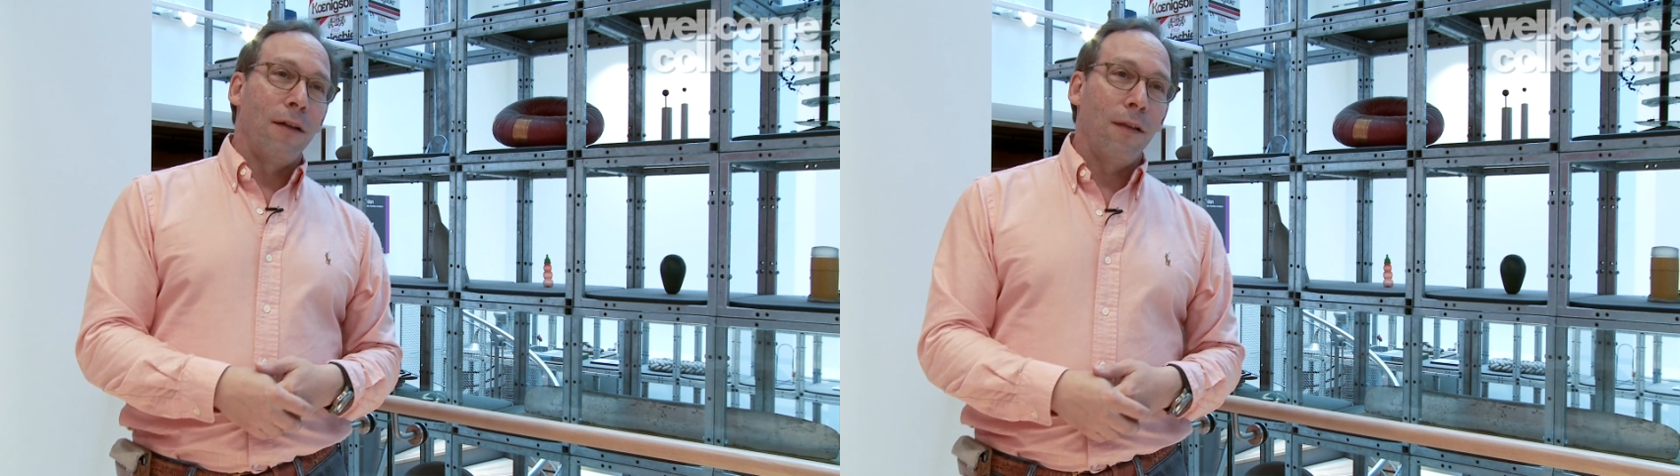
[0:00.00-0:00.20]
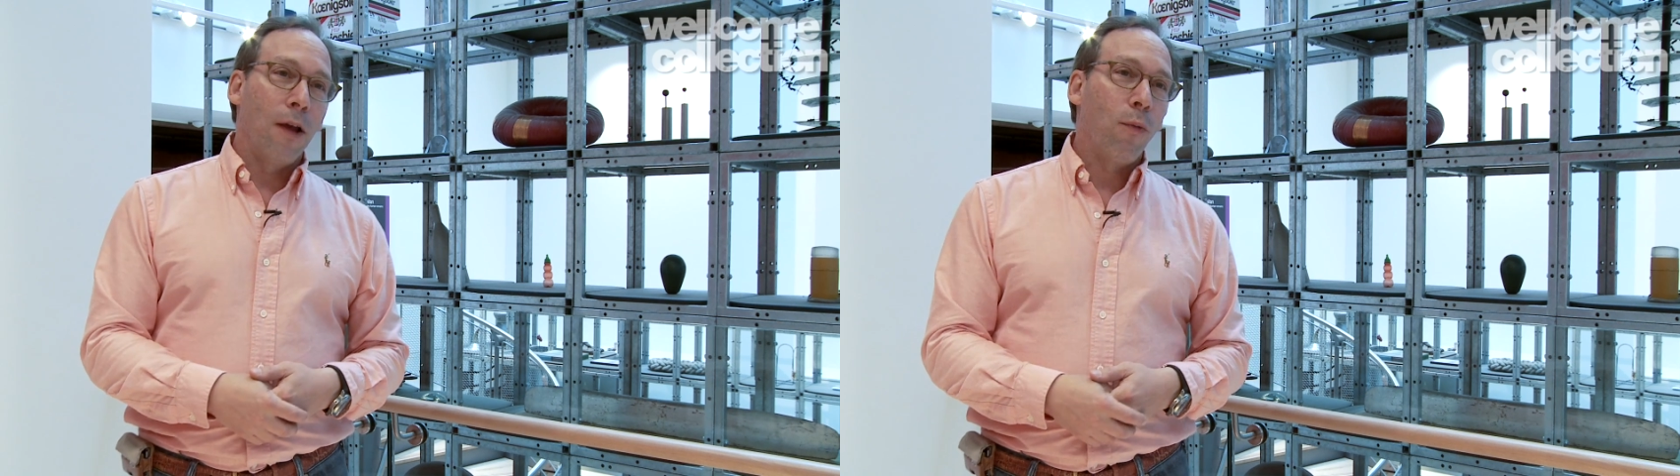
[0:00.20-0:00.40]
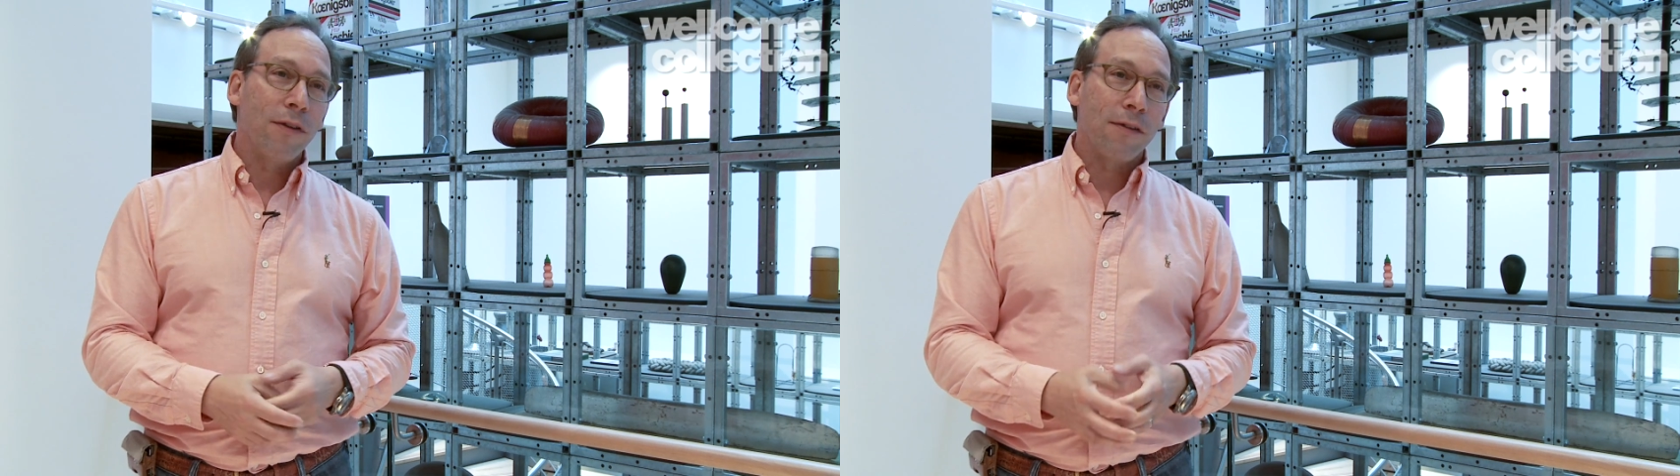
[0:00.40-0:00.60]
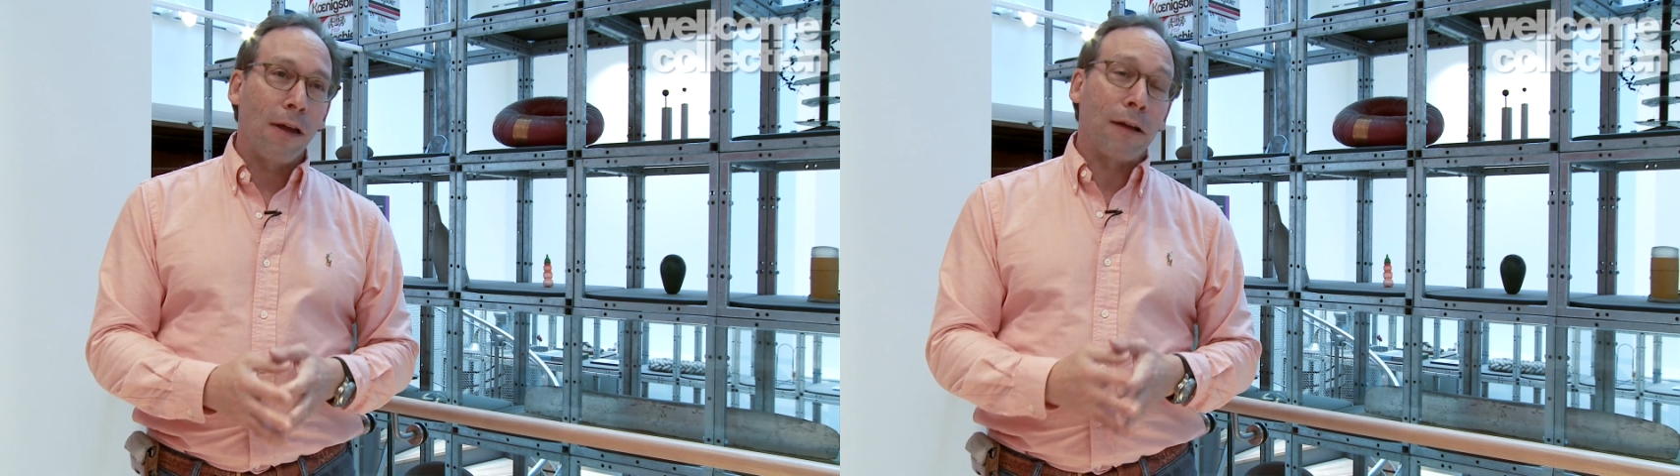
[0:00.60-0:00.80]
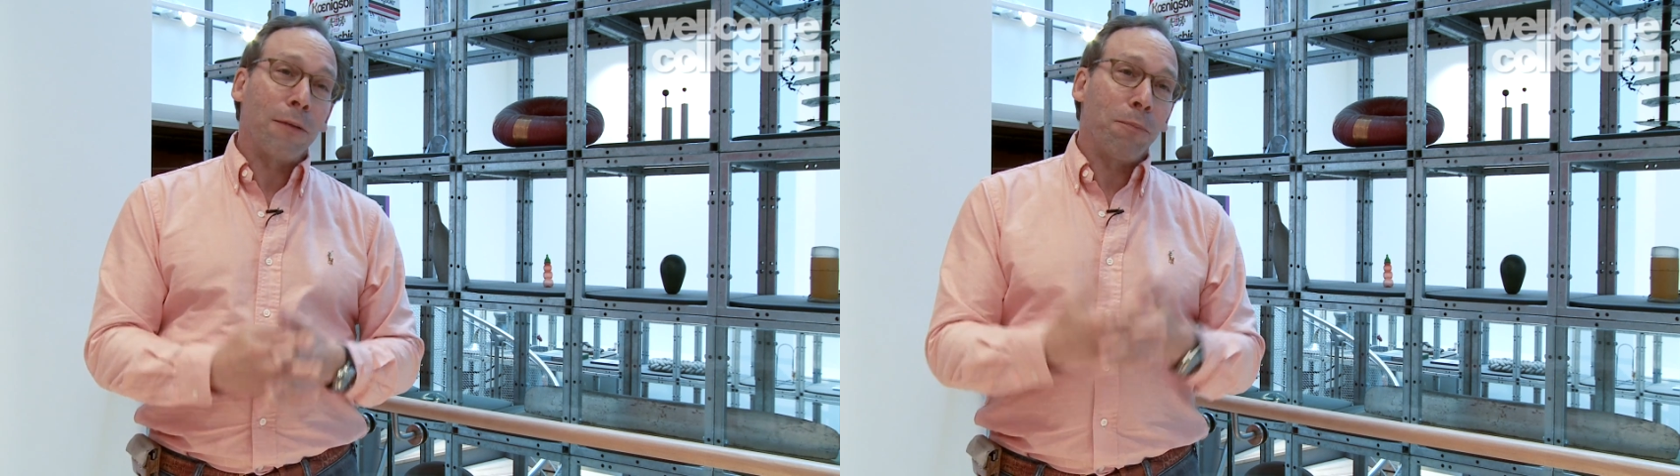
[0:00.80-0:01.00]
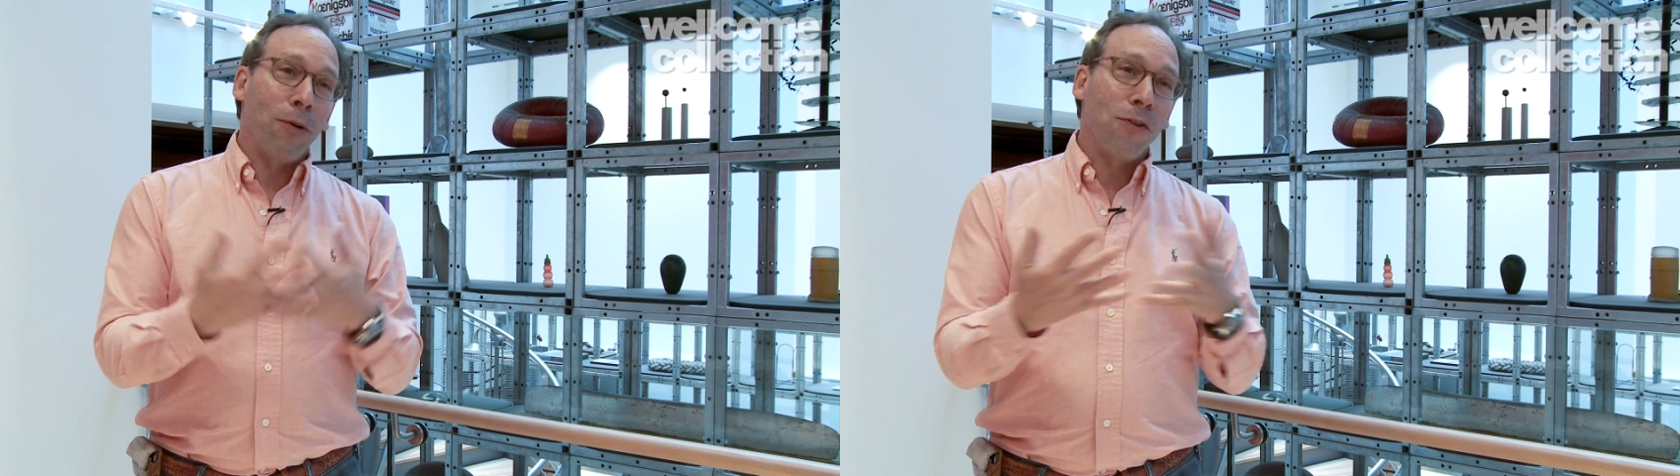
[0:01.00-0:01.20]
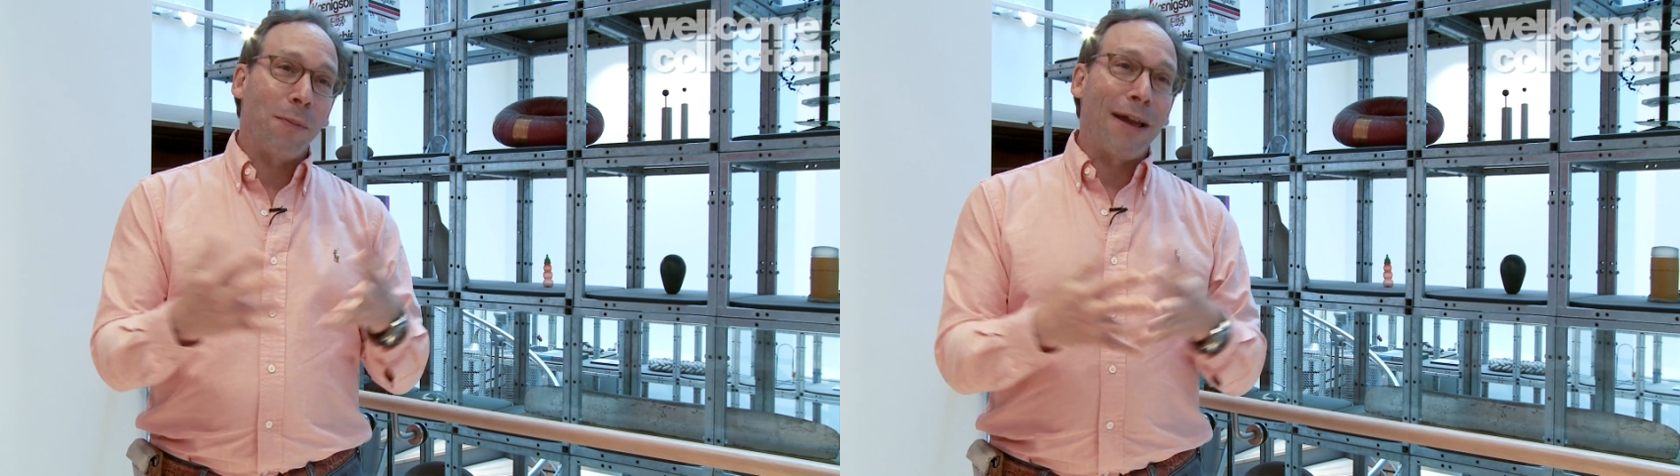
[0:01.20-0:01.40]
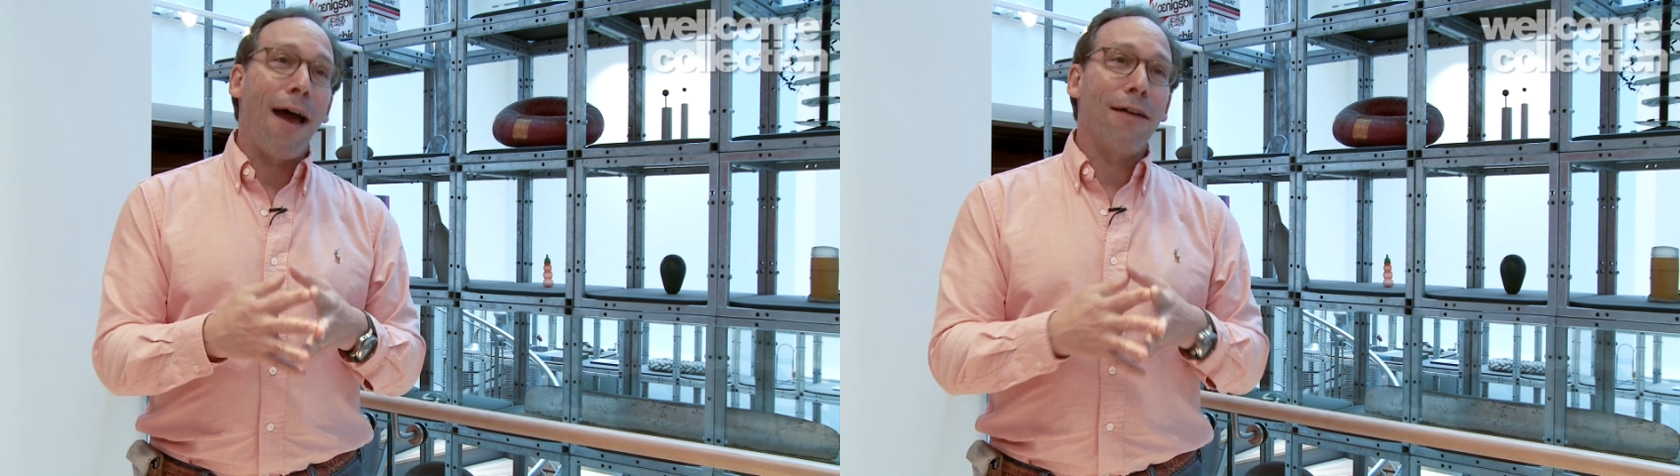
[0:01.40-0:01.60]
linguistic
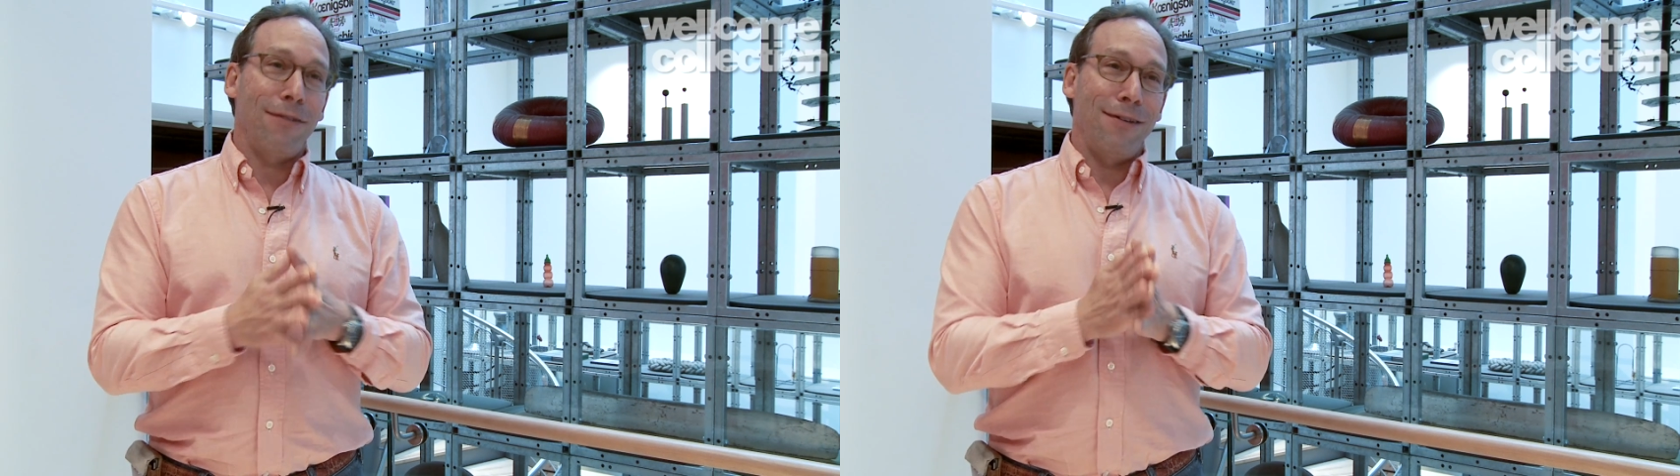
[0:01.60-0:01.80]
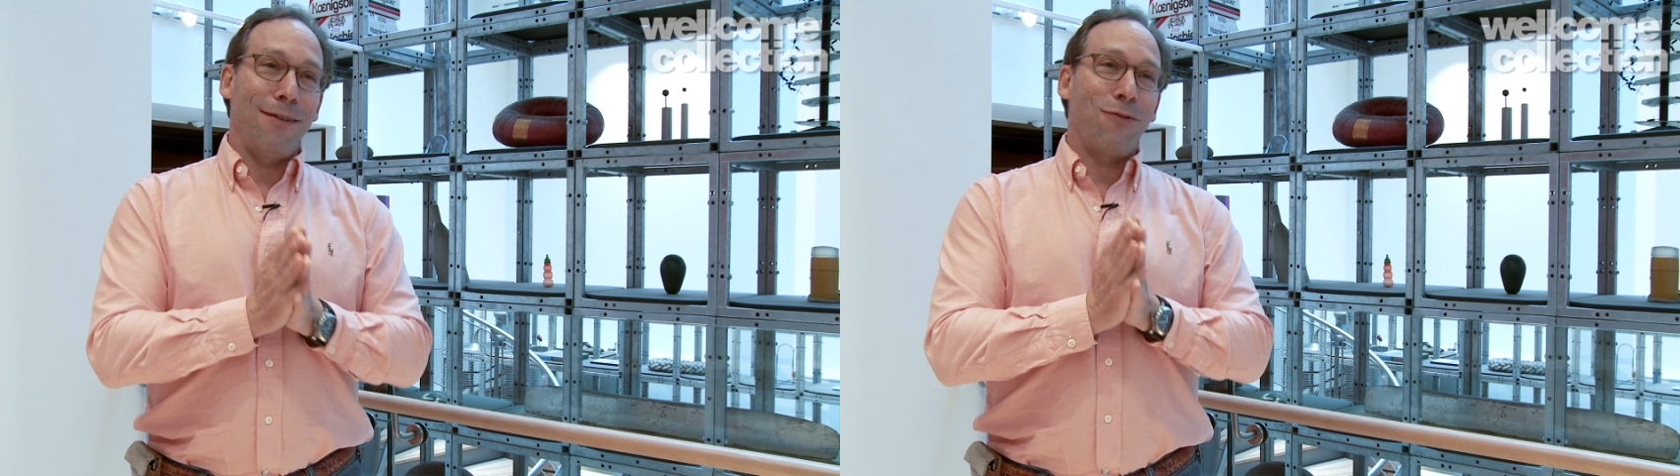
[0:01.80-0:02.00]
perspicacity,